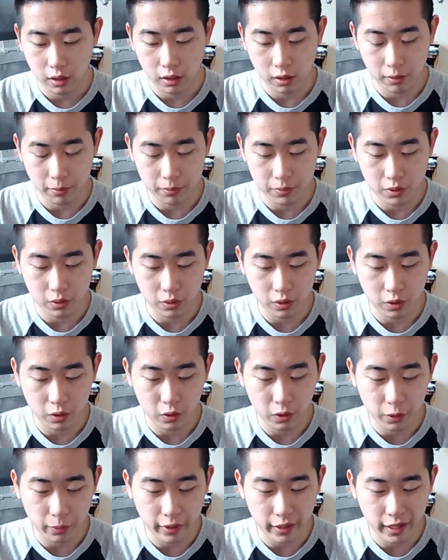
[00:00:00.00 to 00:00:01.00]
So the
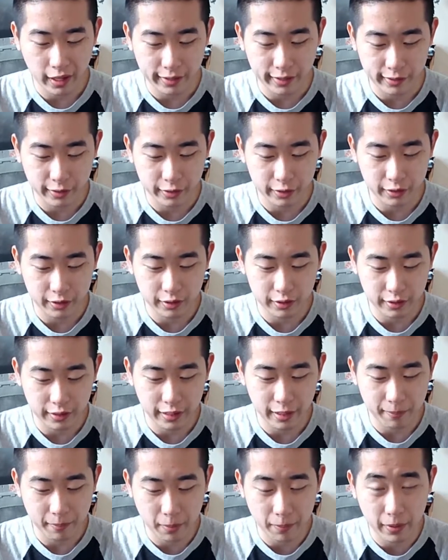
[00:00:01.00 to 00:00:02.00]
only way I could
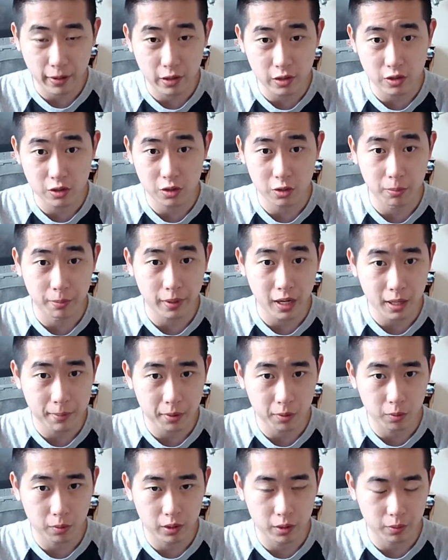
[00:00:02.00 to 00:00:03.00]
get my parents to buy me
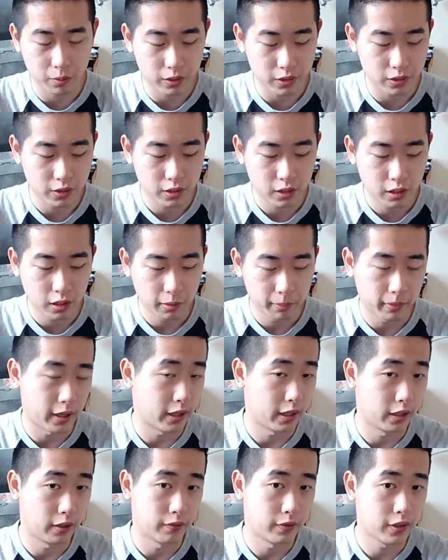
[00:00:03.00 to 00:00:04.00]
one was by
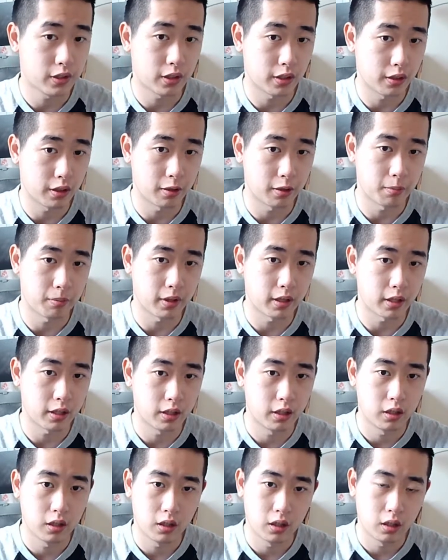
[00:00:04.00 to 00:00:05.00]
convincing them that
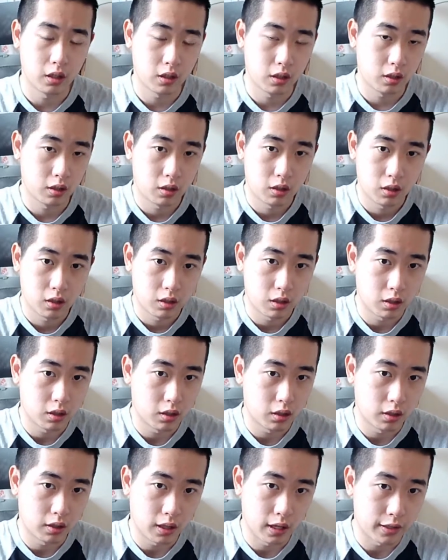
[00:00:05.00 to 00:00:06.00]

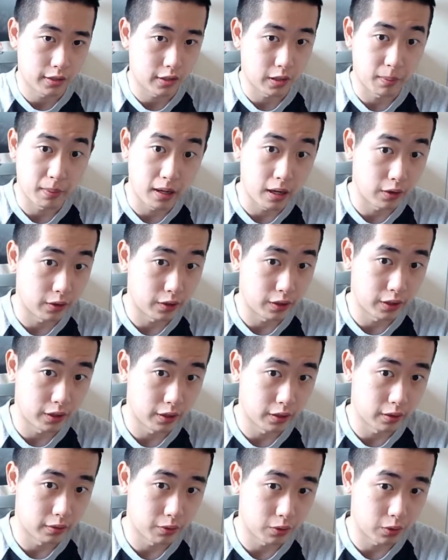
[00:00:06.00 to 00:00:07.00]
I somehow needed
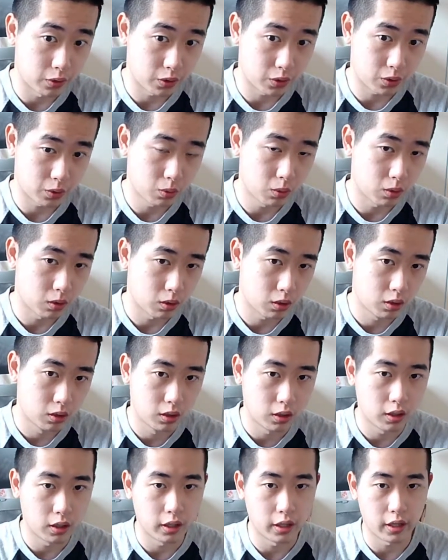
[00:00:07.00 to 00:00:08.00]
it for school.
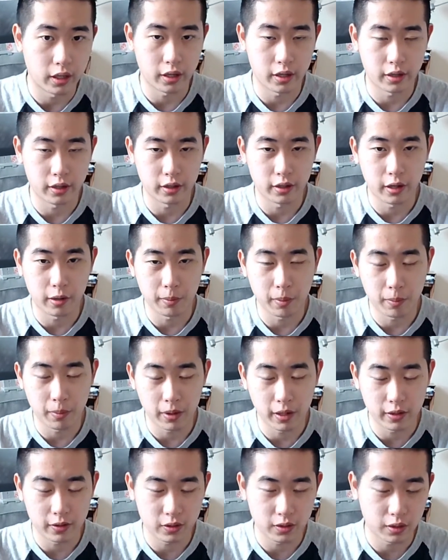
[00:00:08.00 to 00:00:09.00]
And I remember I
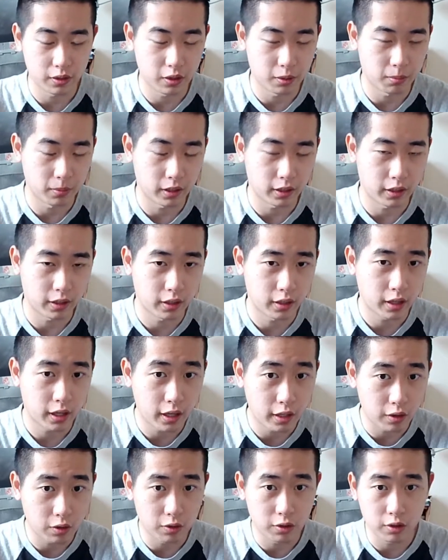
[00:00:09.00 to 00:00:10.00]
was telling them like, hey,
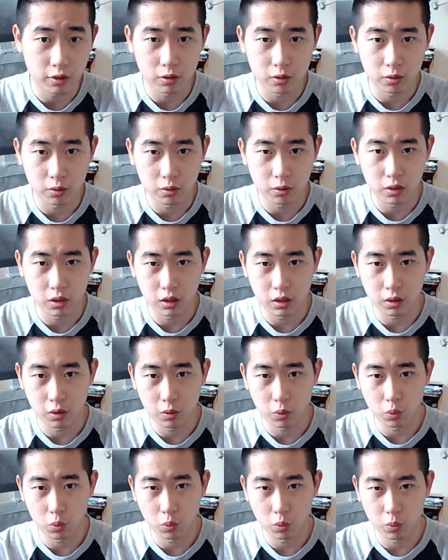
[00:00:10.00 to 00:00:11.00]

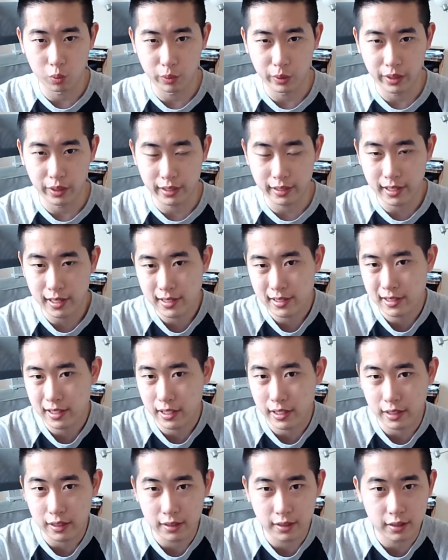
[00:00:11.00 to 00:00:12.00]
when I test
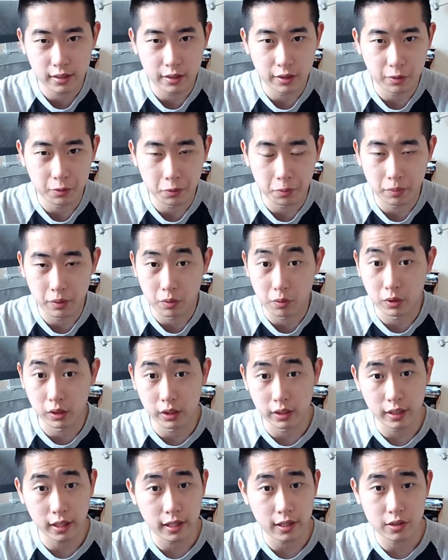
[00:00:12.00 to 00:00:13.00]
take, it would be really
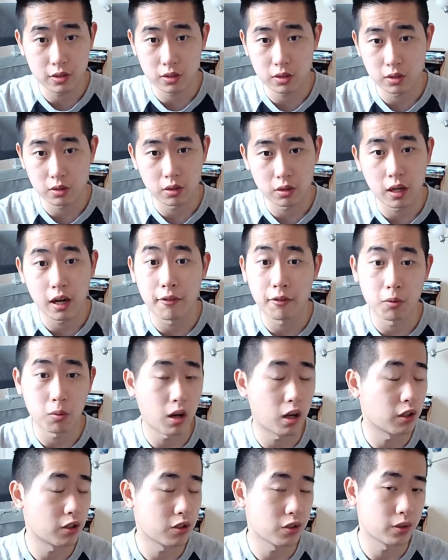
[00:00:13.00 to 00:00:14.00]
nice to have a
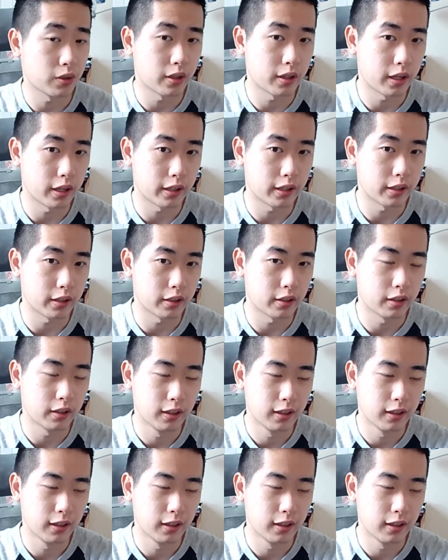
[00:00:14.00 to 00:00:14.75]
watch so that I can